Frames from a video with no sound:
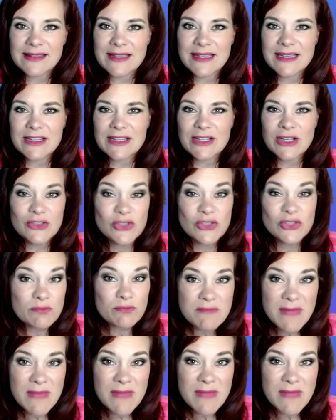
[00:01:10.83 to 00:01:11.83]
a
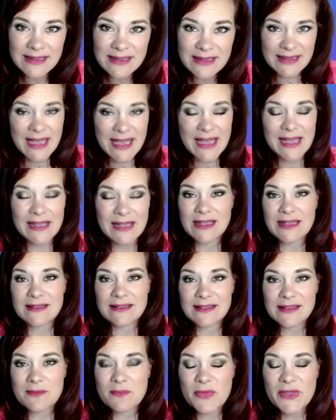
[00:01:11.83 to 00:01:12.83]
tremendous asset and
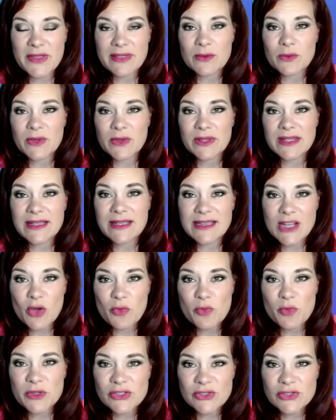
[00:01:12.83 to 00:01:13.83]
something that really can help
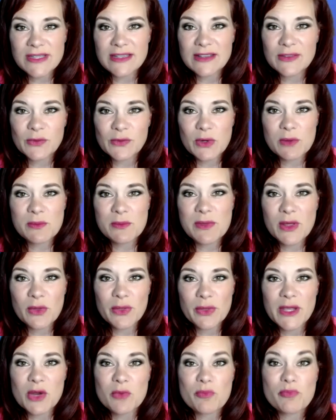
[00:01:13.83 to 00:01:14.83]
us transform healthcare,